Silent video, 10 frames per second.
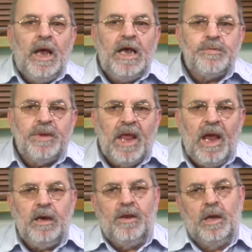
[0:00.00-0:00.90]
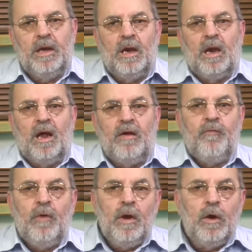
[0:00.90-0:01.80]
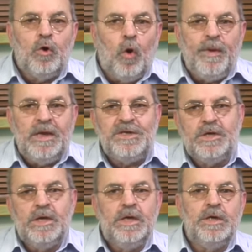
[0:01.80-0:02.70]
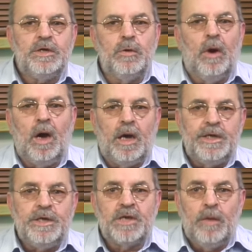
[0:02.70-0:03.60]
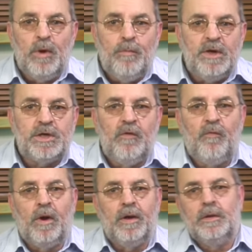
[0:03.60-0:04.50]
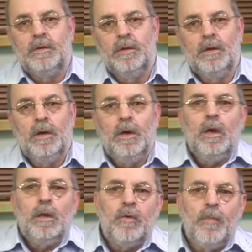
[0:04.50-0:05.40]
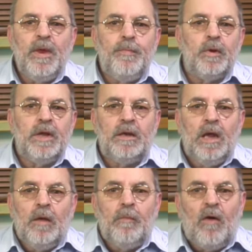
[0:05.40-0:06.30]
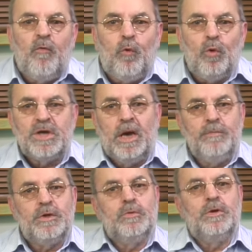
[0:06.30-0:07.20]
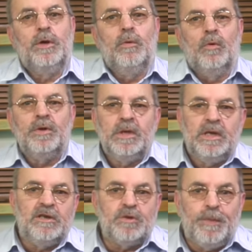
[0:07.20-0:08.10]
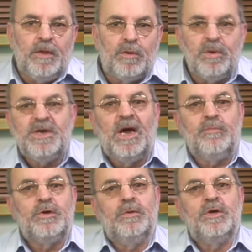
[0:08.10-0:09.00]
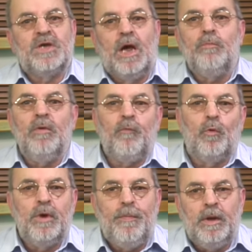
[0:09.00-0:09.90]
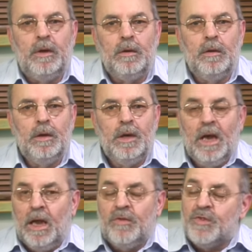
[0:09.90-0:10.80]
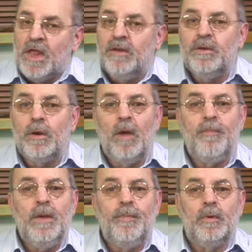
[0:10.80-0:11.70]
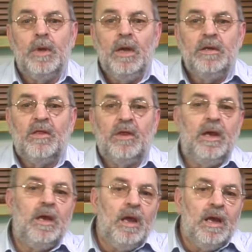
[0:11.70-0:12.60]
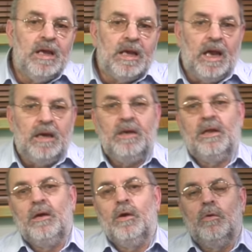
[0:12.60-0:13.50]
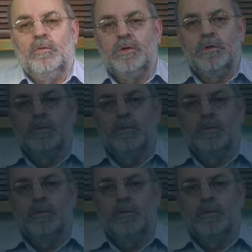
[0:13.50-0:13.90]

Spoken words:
As with anything in life, copying CDs to a hard disk can be mystified. There are people that bow four times to the north and then spit three times to the south before ripping. And then there are people that think that anything goes.